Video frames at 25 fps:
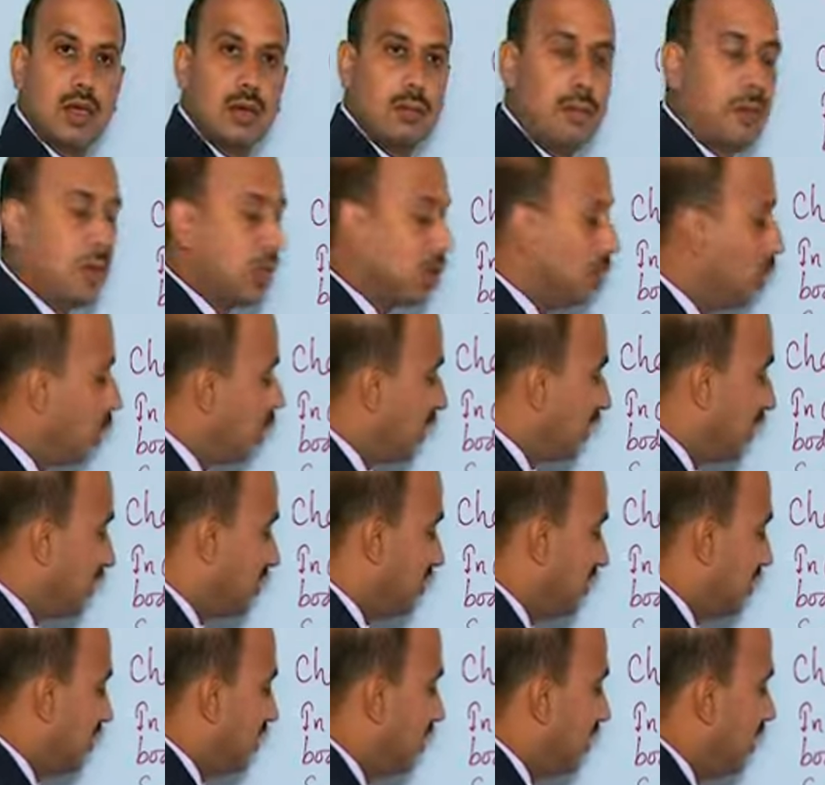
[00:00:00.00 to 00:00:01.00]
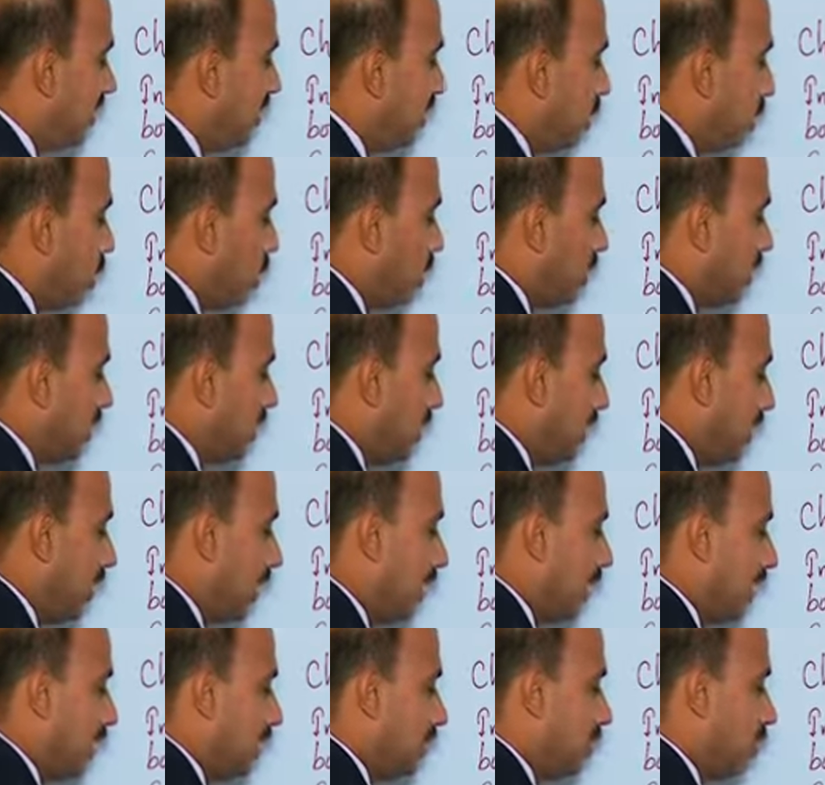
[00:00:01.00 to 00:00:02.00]
But not necessarily all the
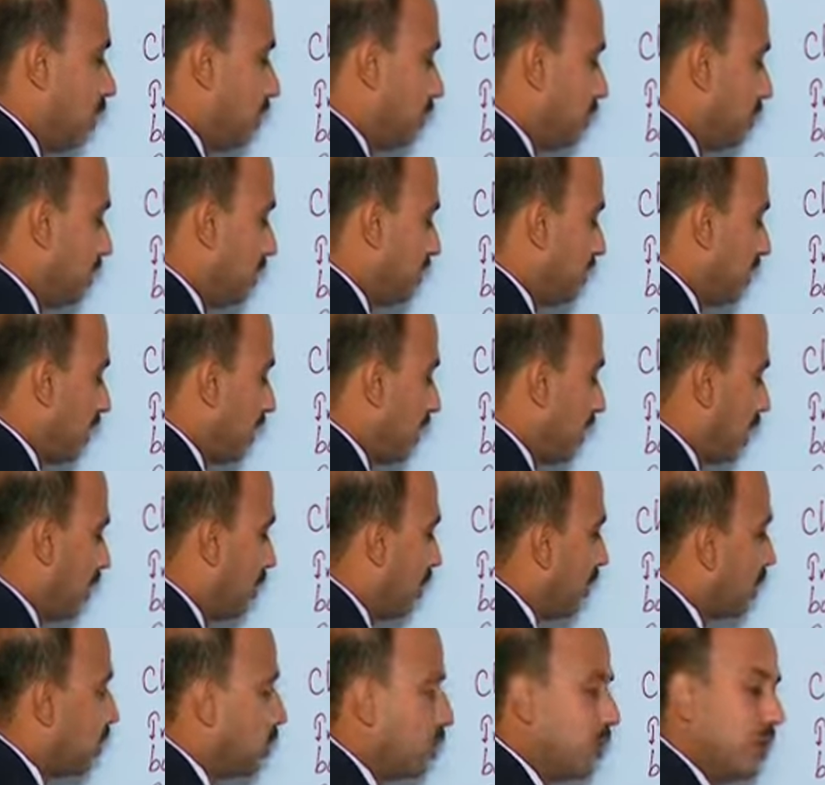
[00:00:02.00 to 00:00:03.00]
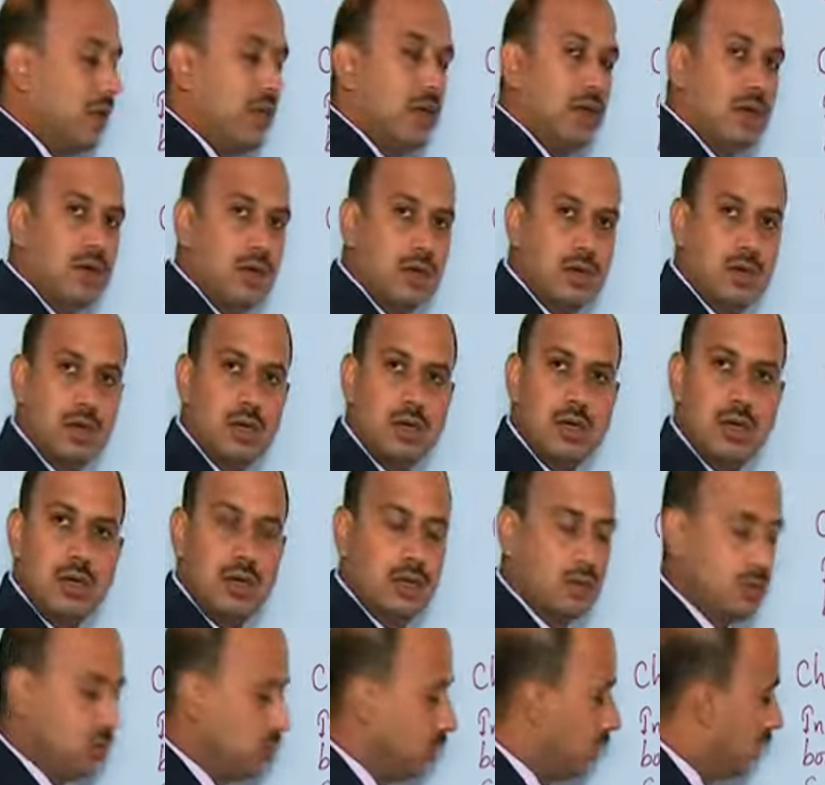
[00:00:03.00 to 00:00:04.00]
negative of this are coming to here.
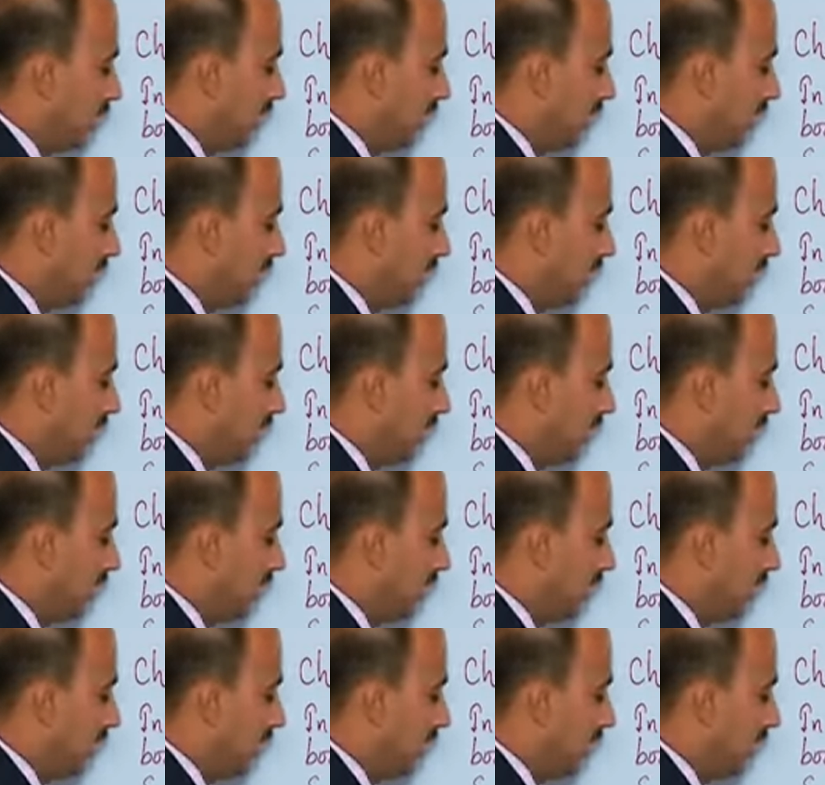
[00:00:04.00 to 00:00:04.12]
So the